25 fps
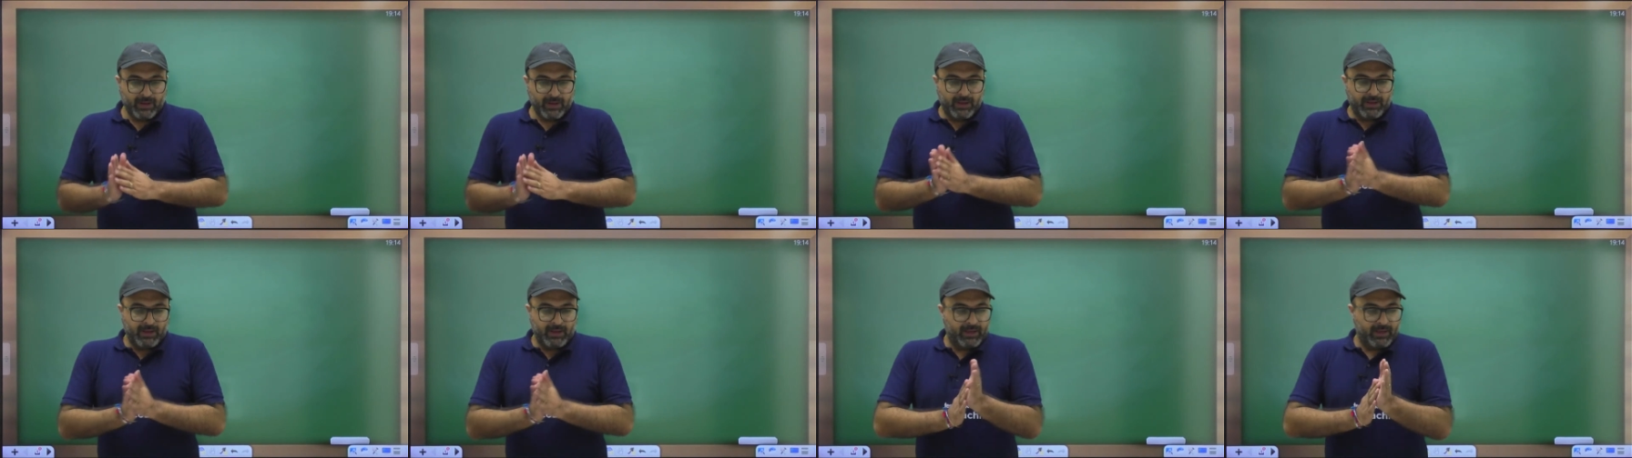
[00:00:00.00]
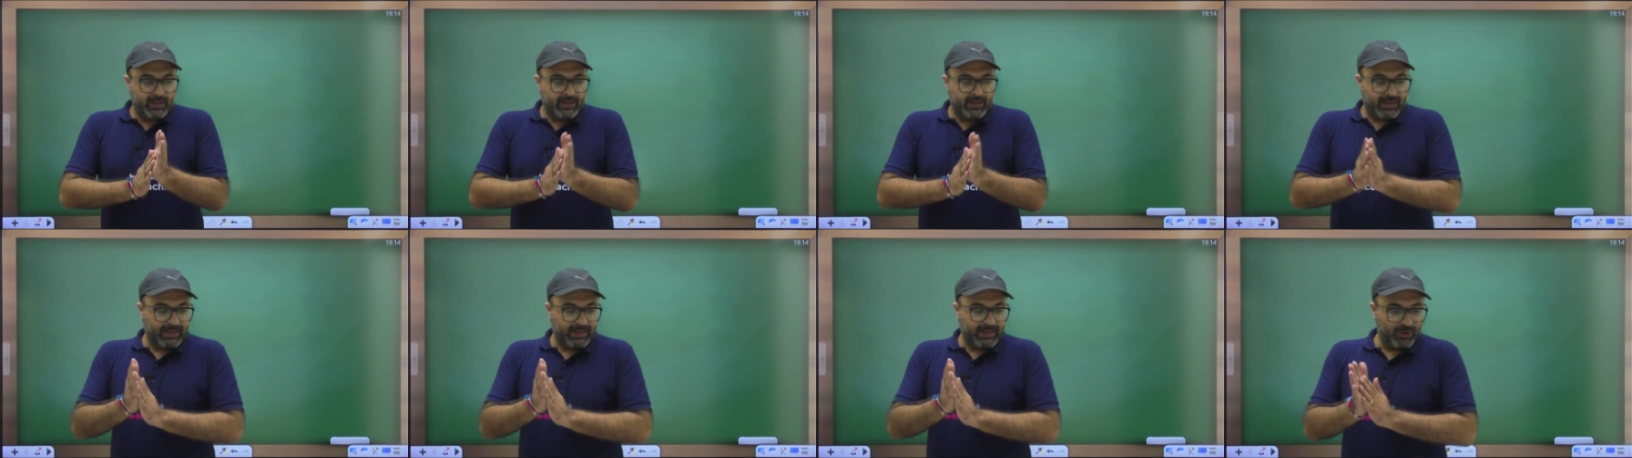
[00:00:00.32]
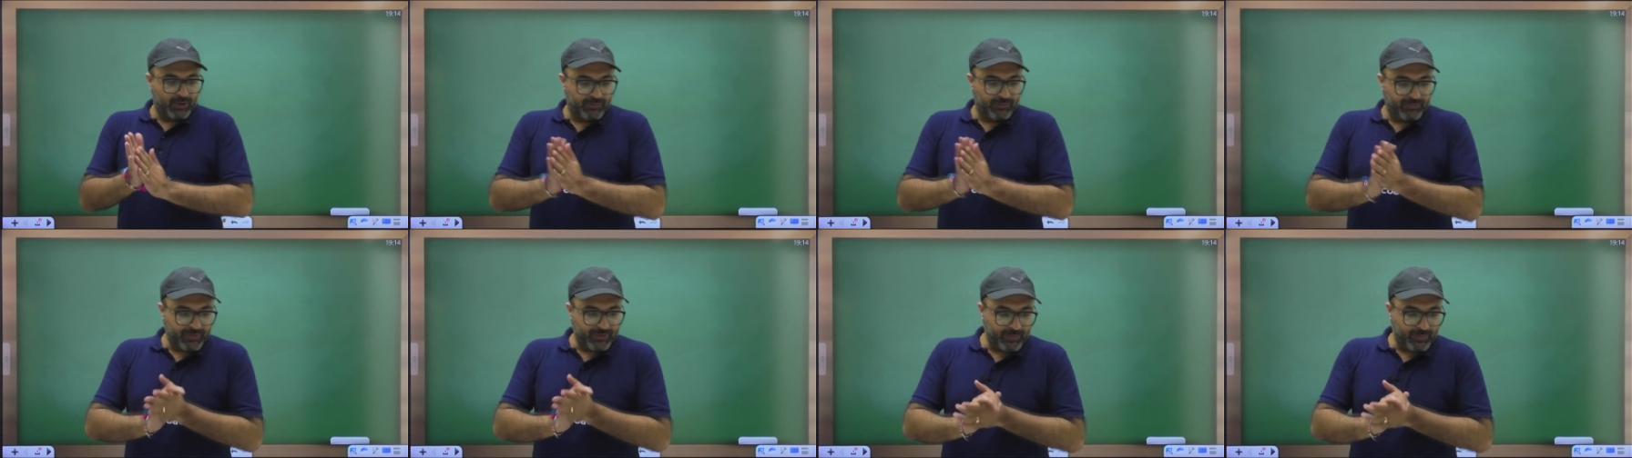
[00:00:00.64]
Hello
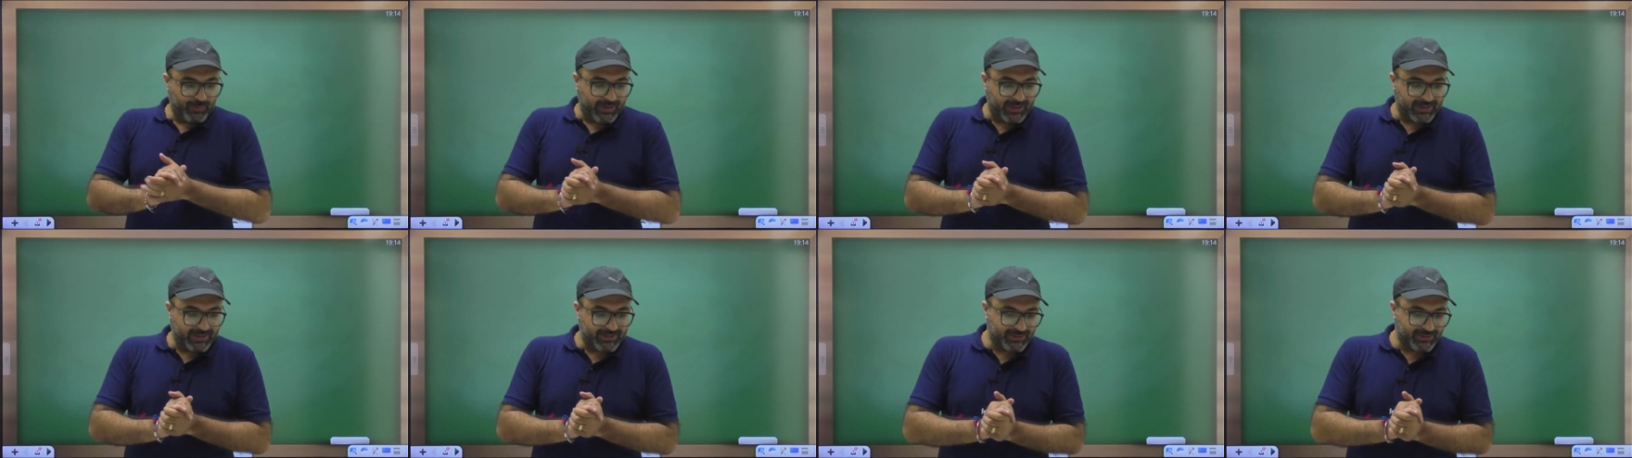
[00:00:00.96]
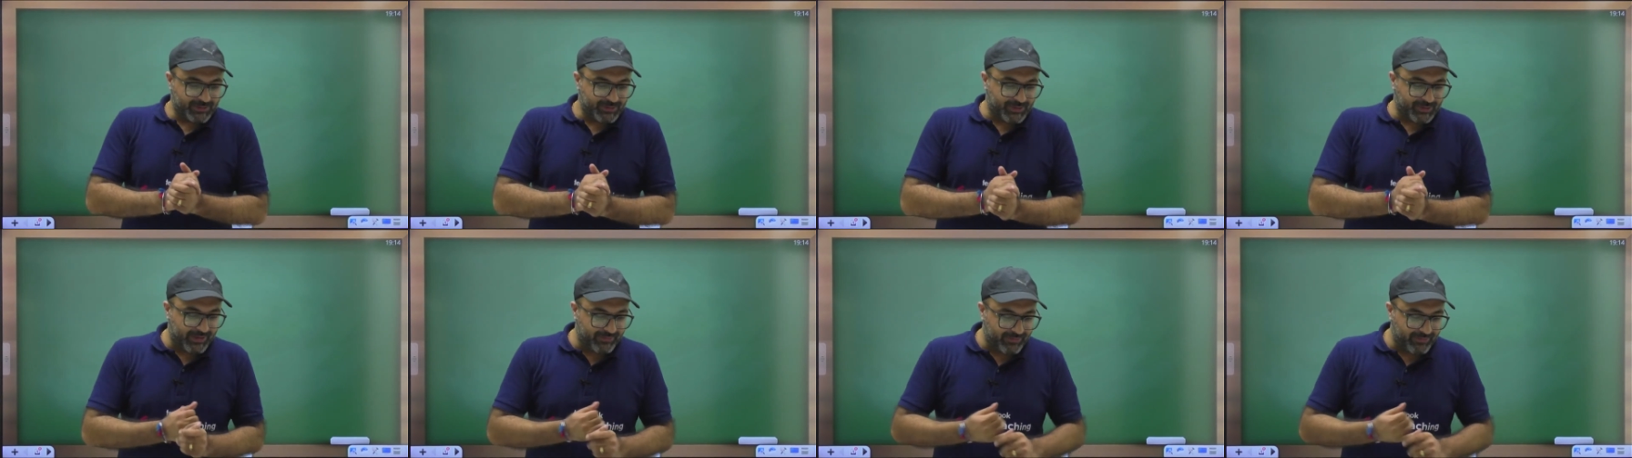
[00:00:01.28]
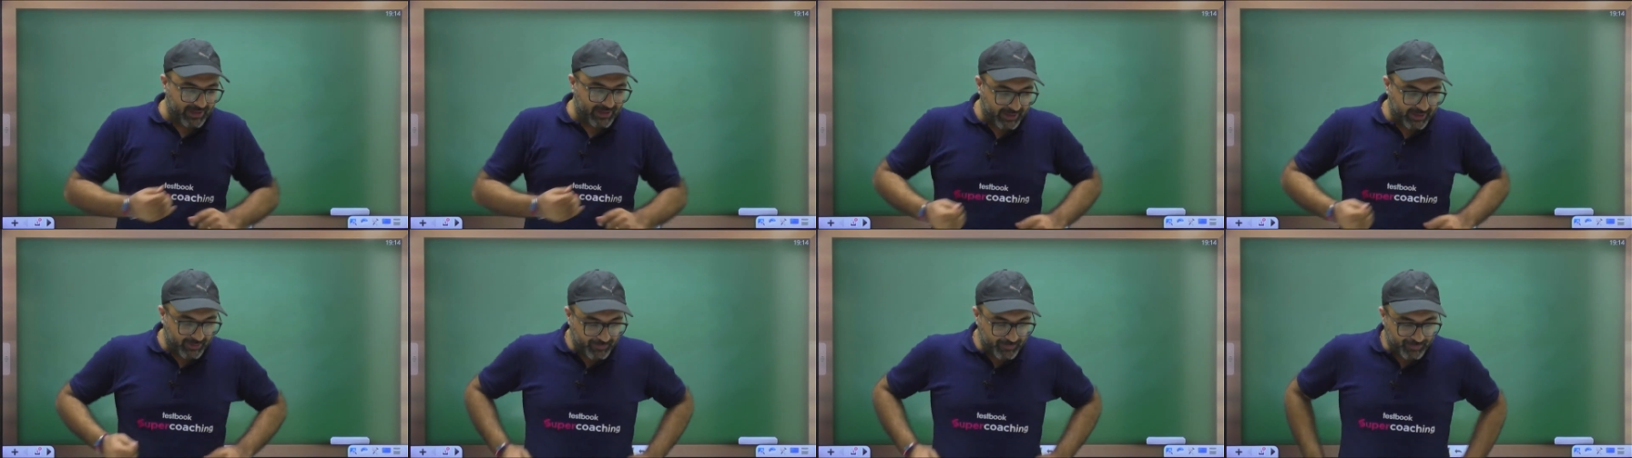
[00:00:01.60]
everyone, good evening.
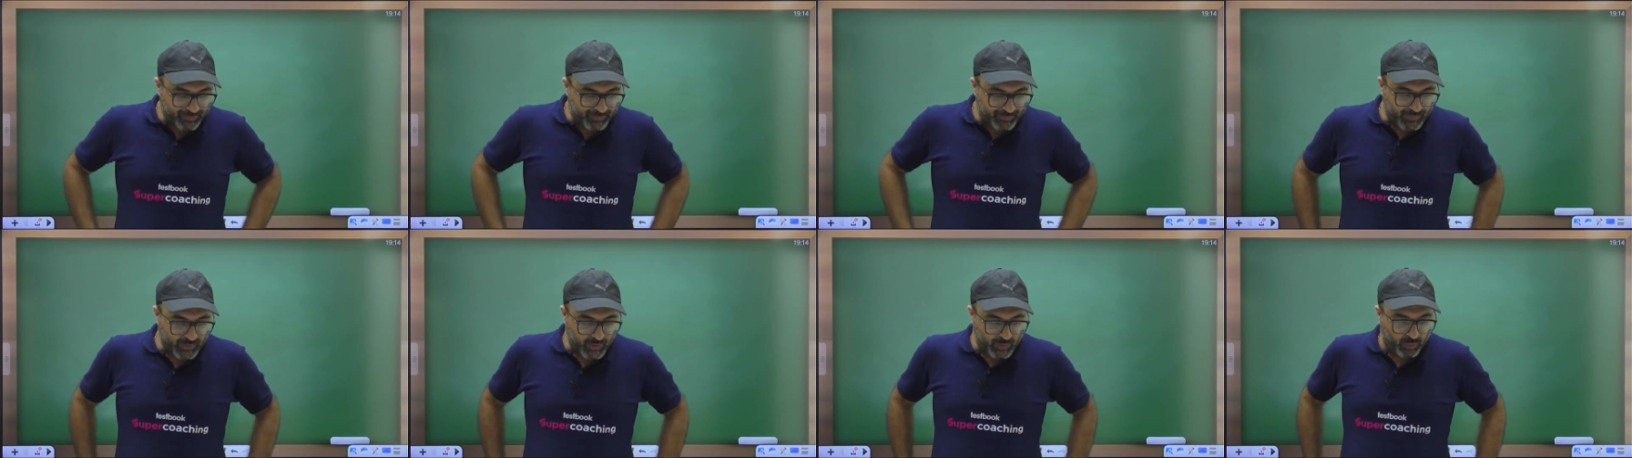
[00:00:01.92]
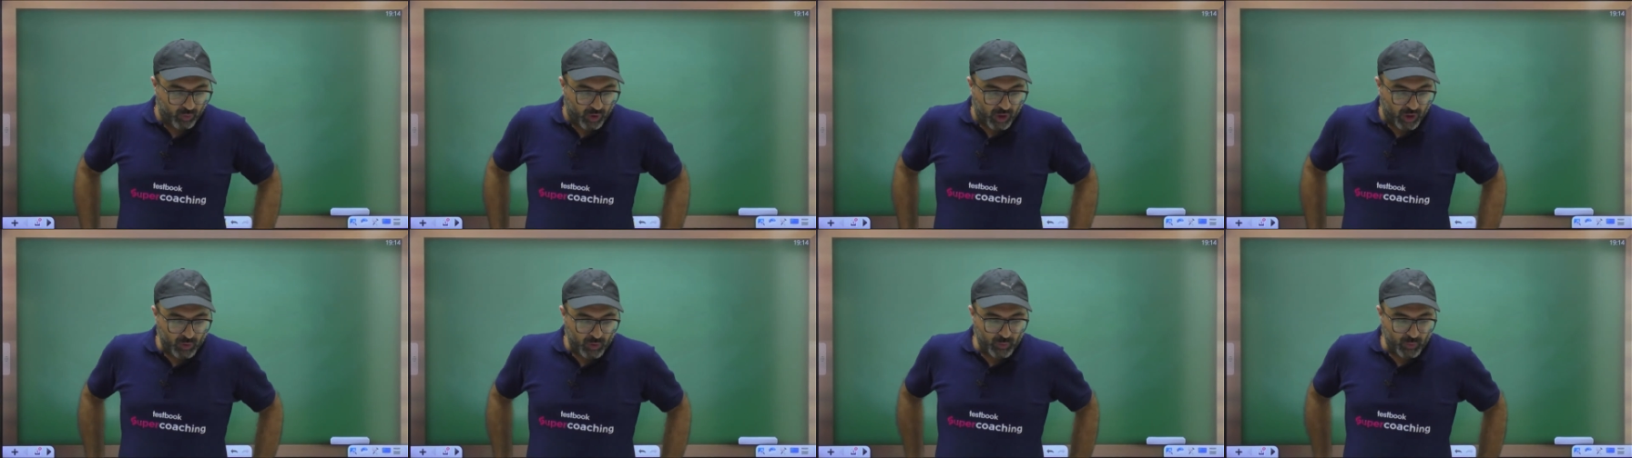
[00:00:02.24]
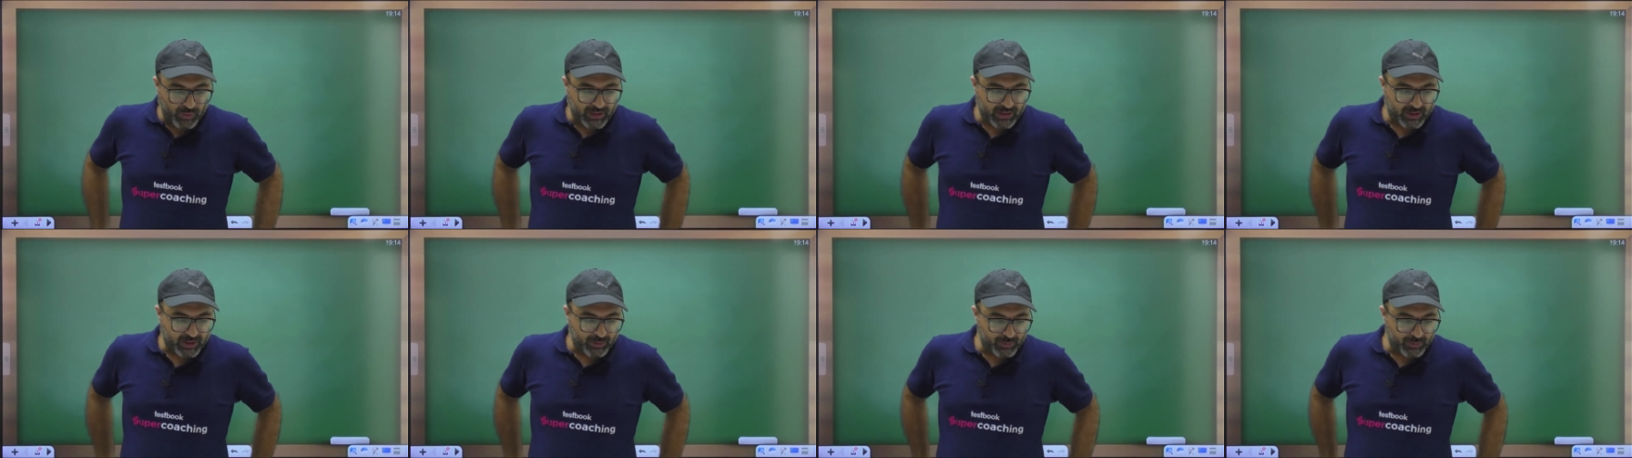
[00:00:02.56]
Warm welcome to
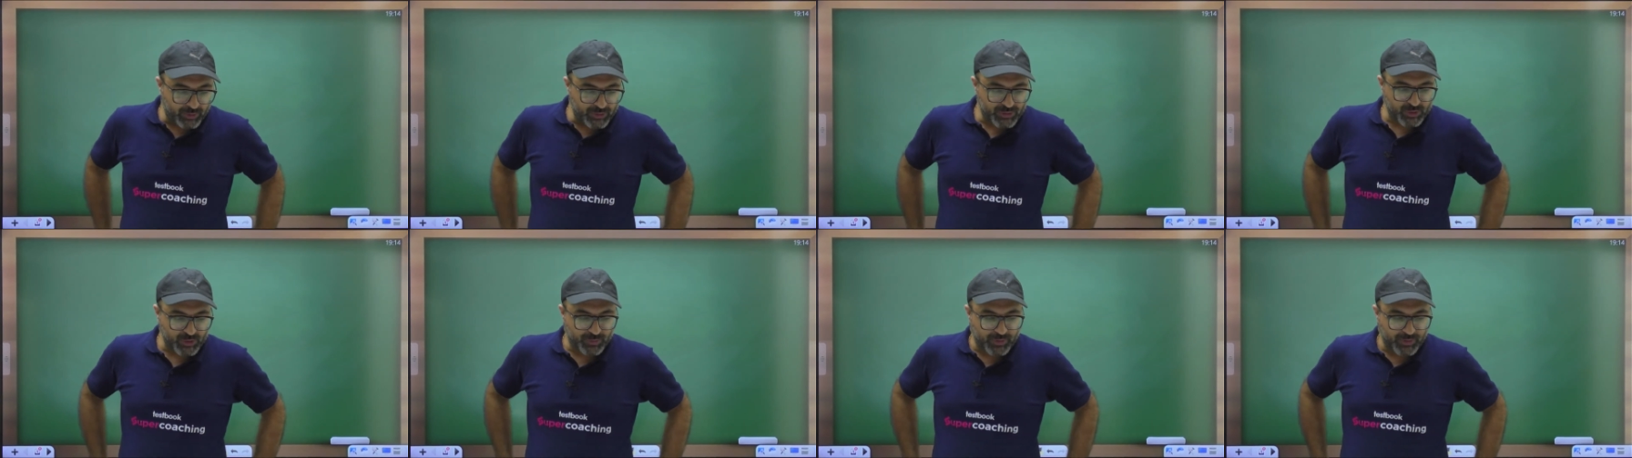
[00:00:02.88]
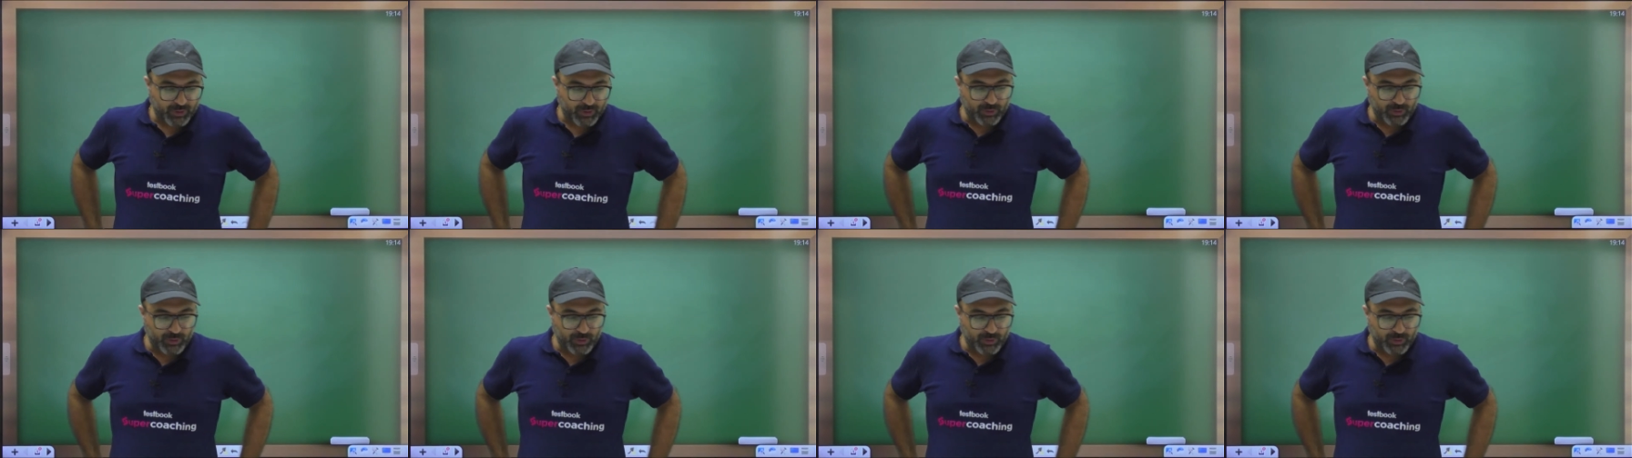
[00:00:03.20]
Supercoaching